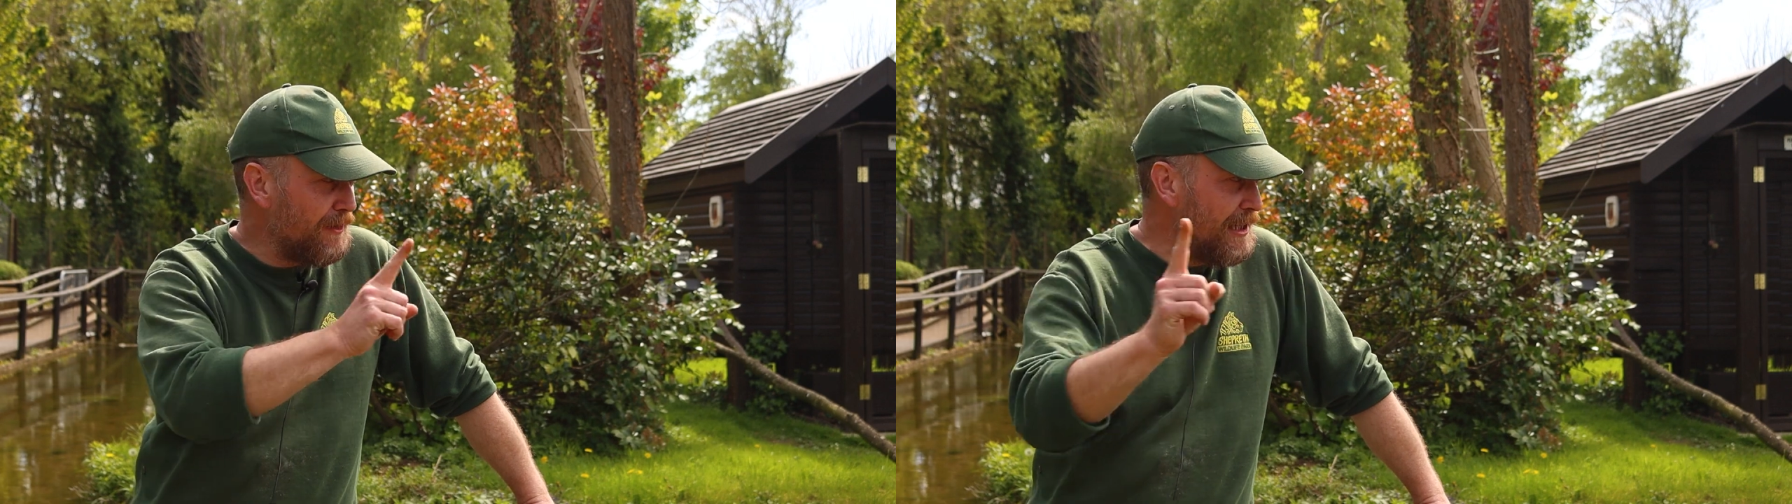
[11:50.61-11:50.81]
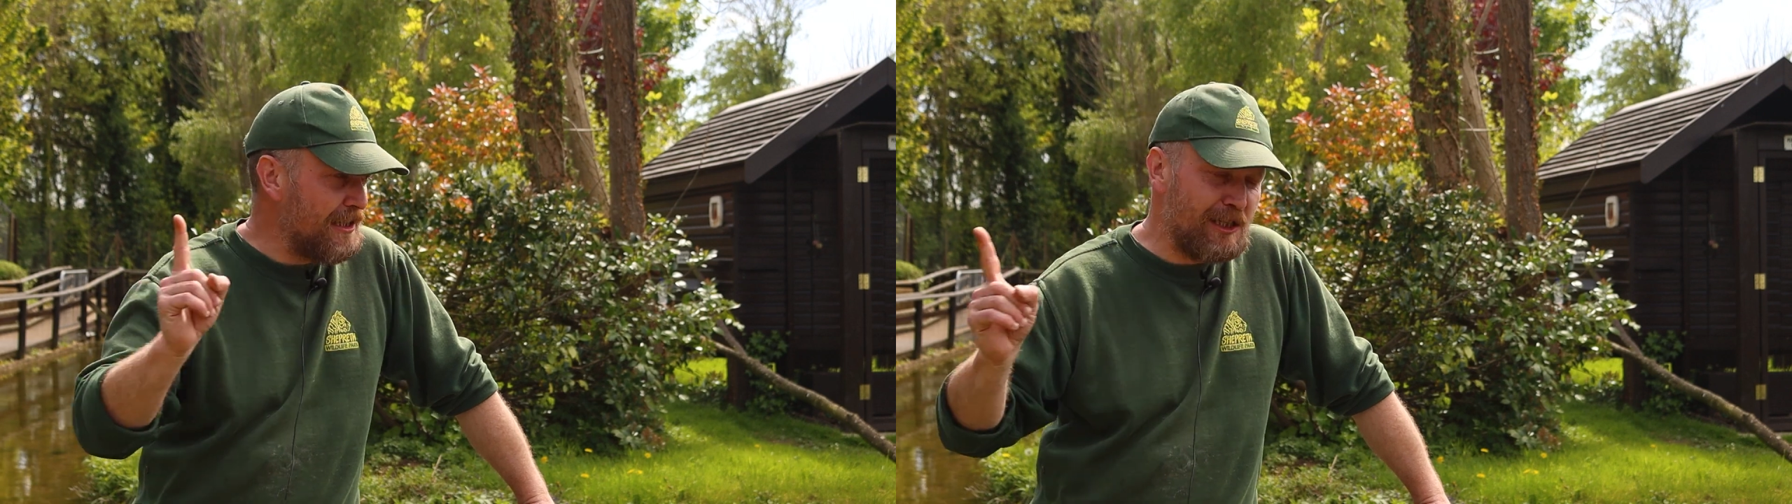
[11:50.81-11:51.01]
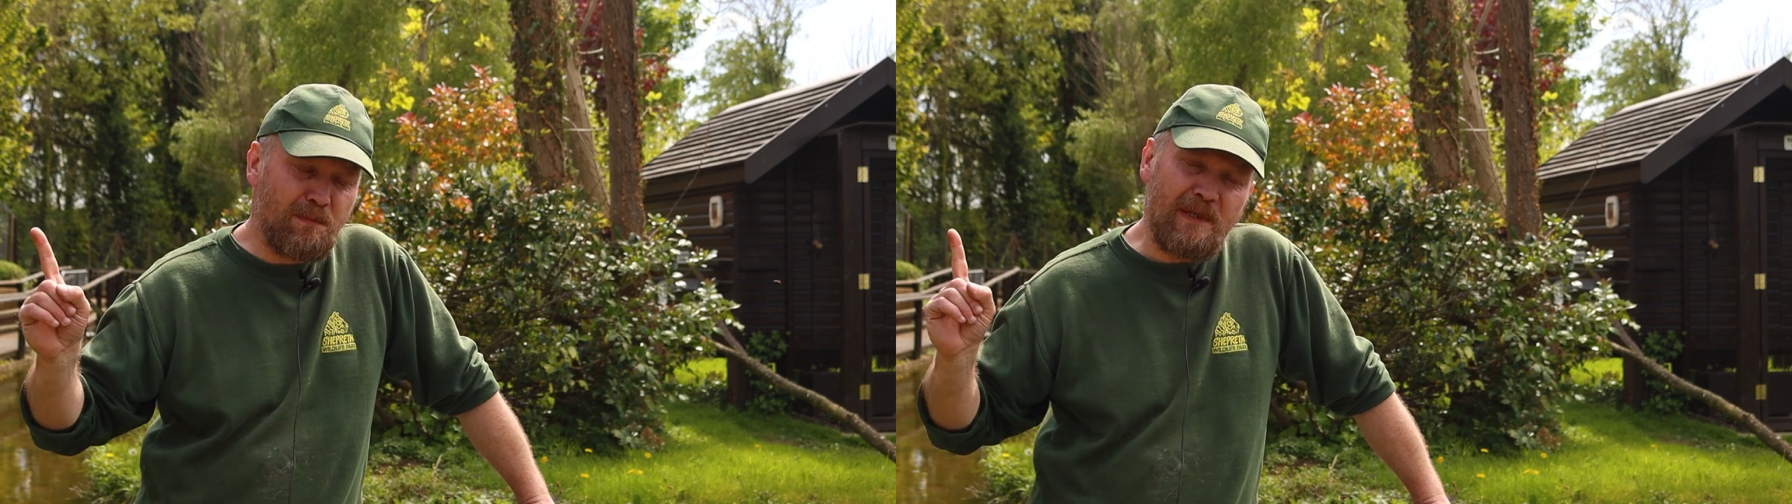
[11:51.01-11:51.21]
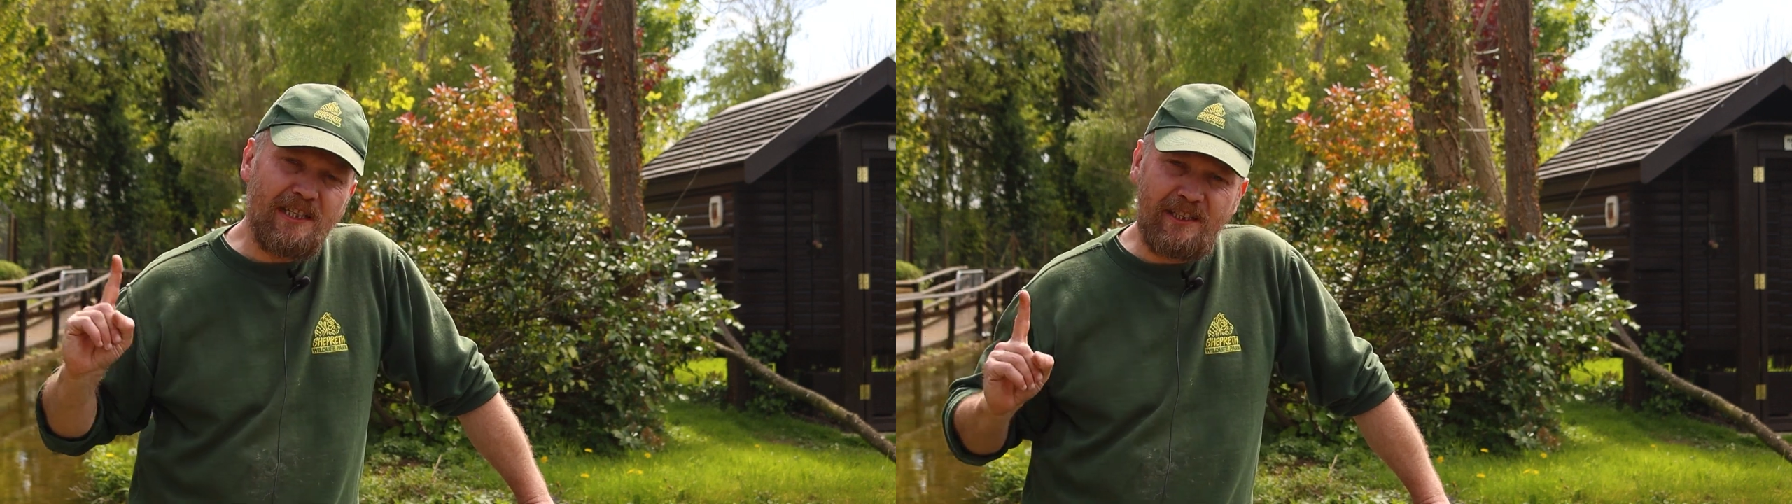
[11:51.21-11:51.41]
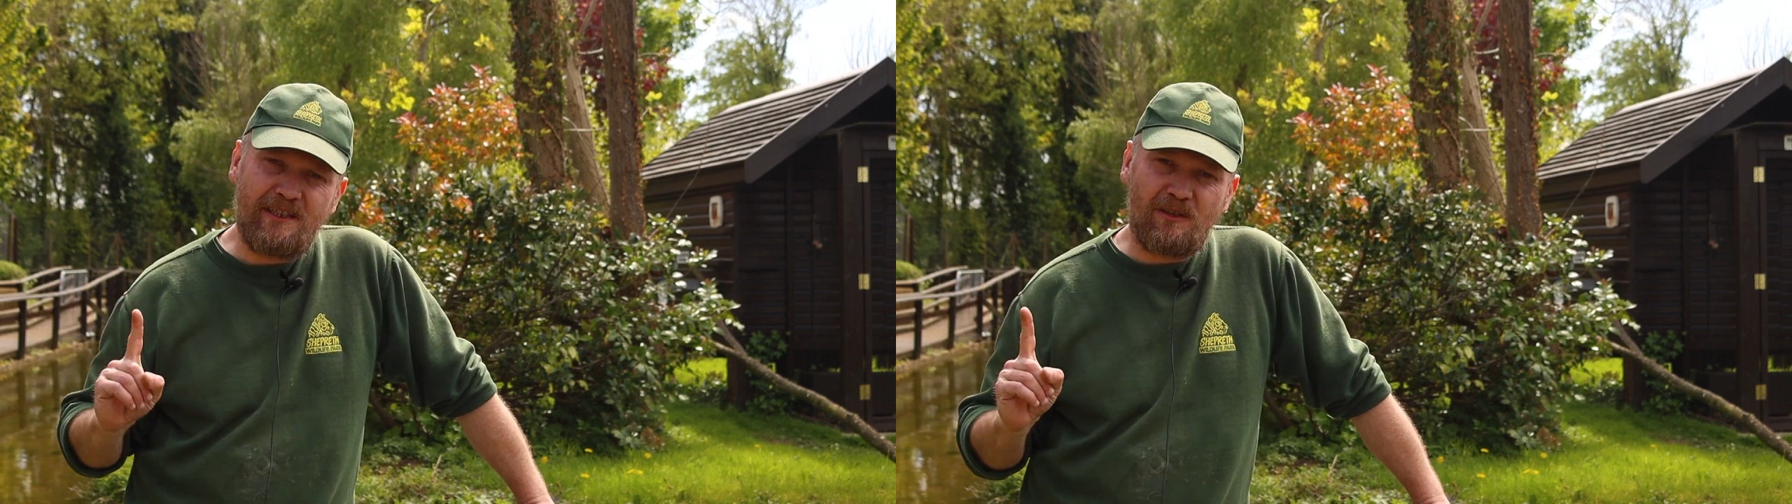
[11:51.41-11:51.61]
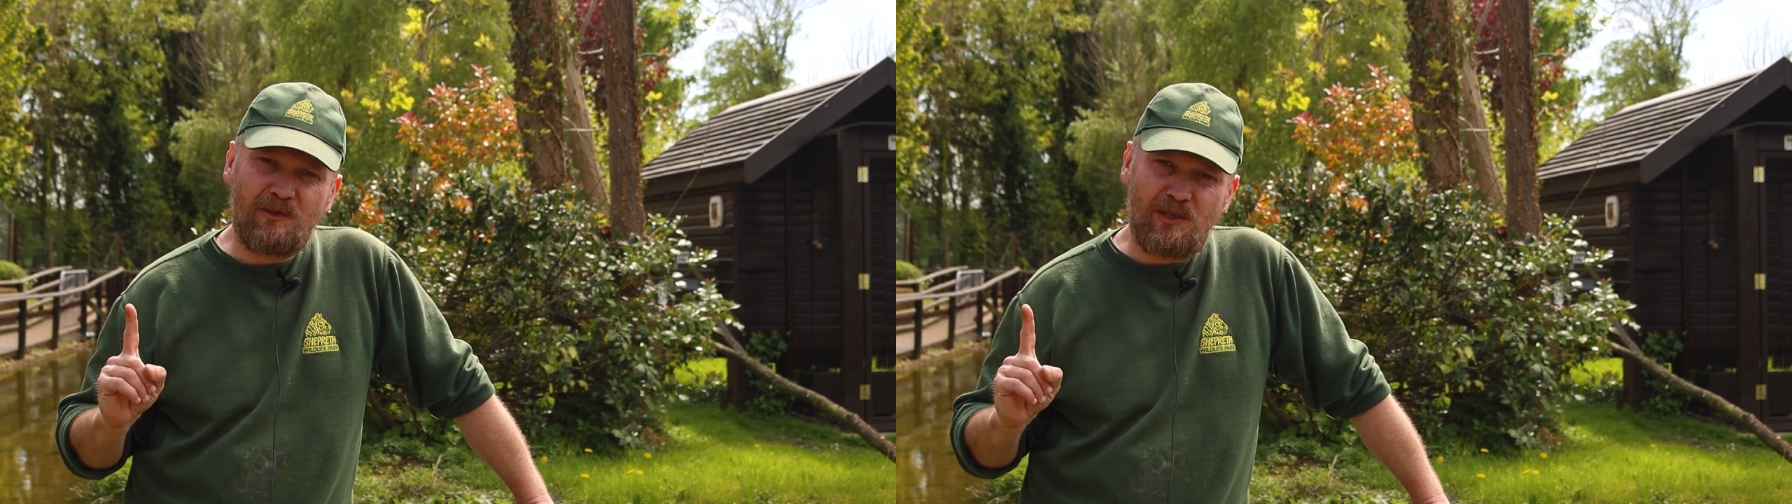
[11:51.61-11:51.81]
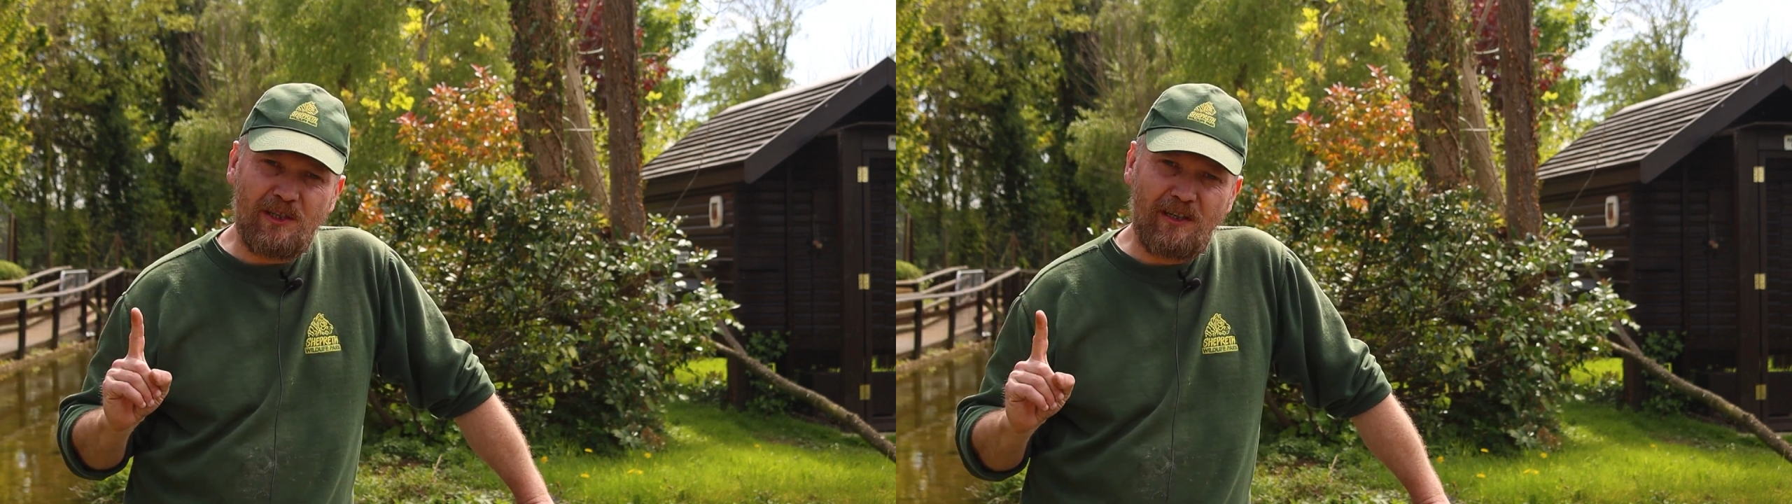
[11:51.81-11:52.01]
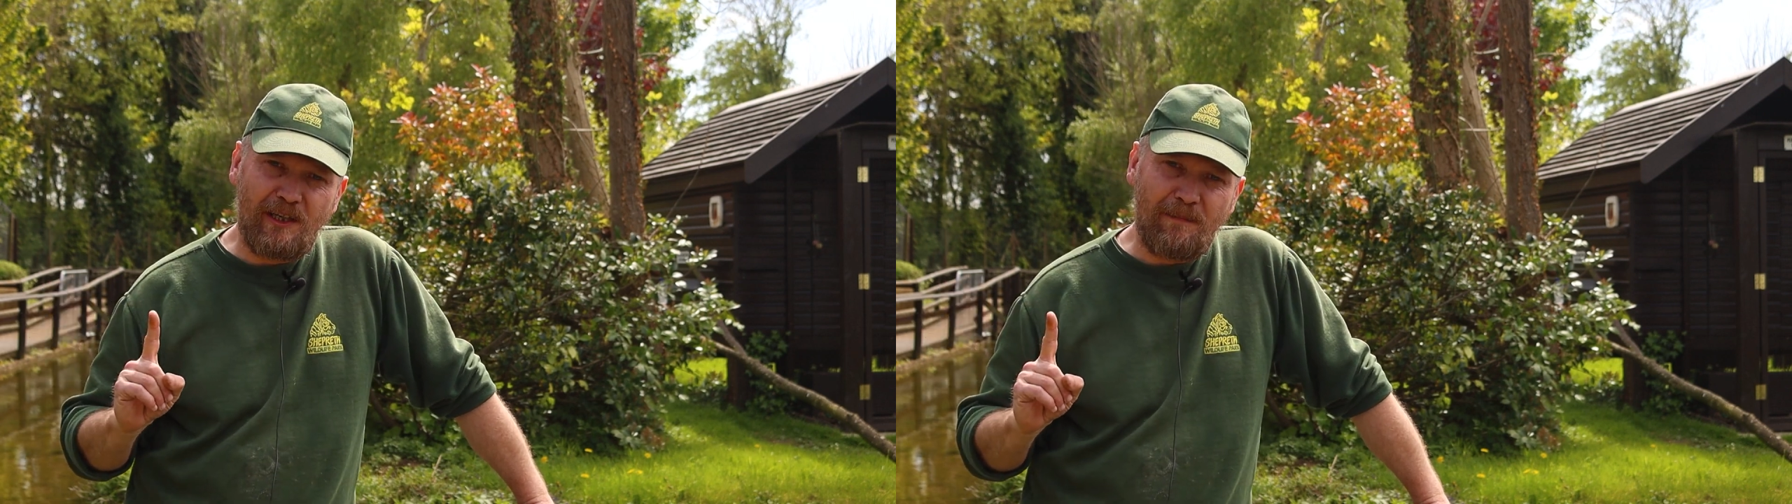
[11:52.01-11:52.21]
each species on
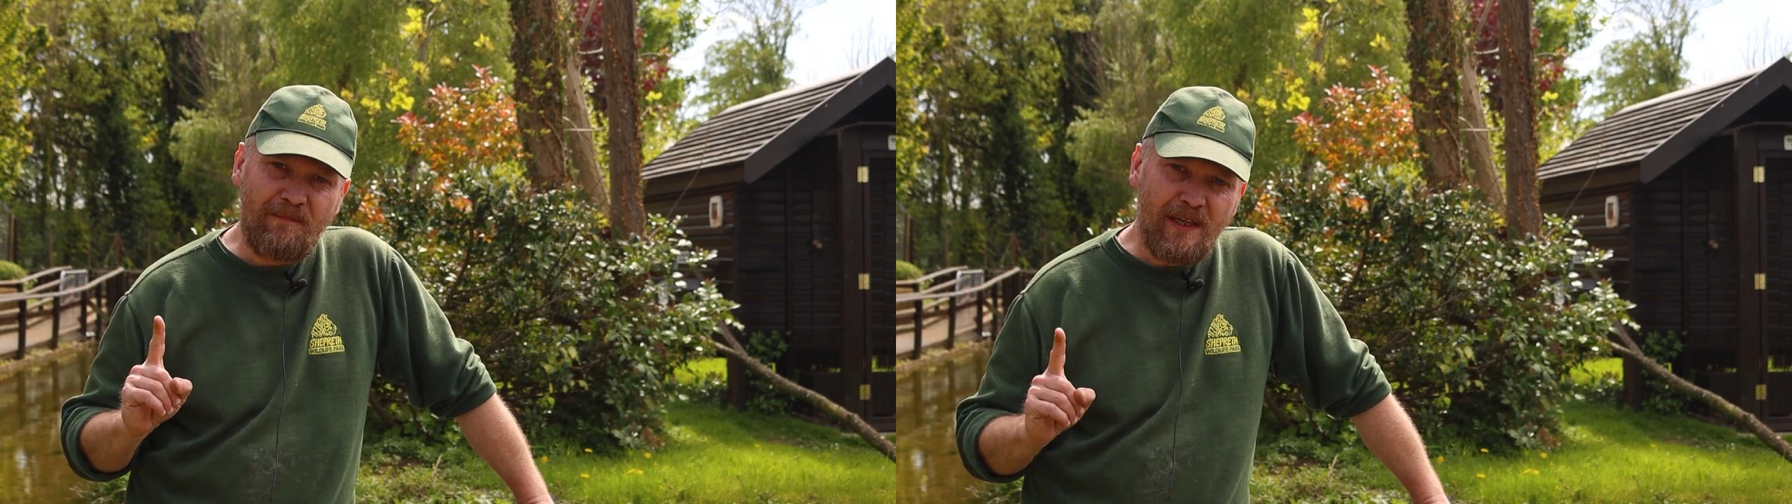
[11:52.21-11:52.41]
site.